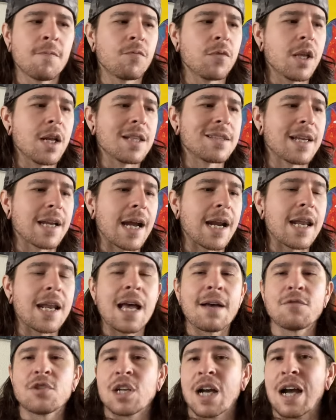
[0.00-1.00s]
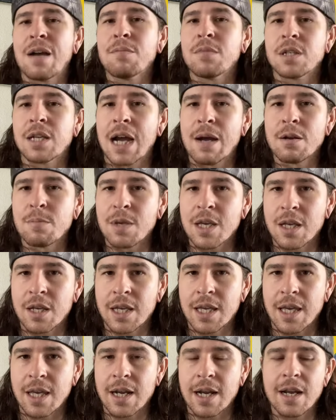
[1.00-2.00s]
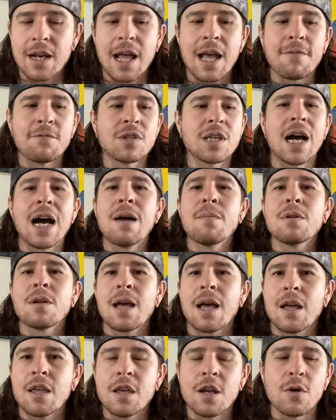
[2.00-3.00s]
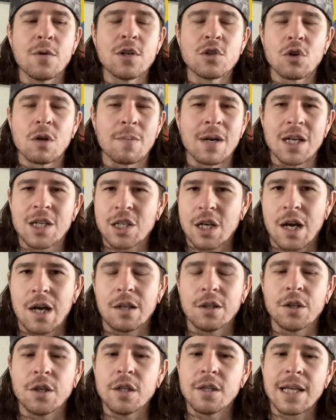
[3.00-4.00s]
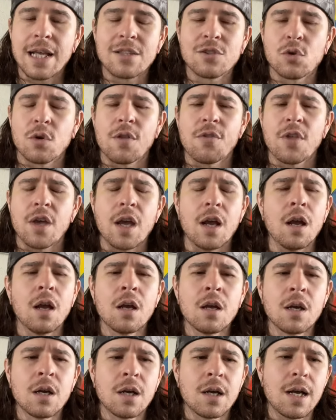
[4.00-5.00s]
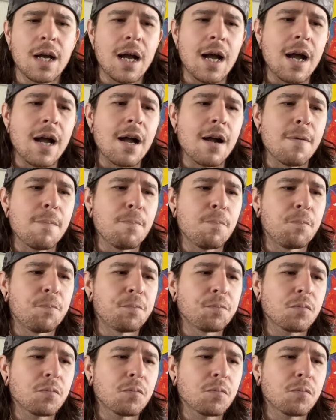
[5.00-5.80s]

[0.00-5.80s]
And it's like, I didn't have time to be a kid. I didn't have time to, enjoy my childhood, that sort of thing. And